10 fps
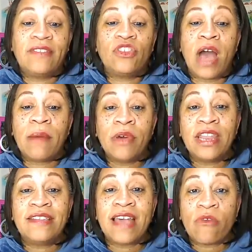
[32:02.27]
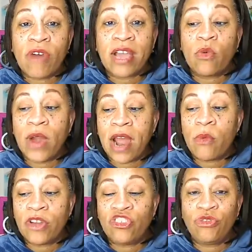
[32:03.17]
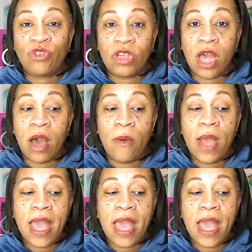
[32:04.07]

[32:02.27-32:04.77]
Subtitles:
So I'm going to direct where I want you to go,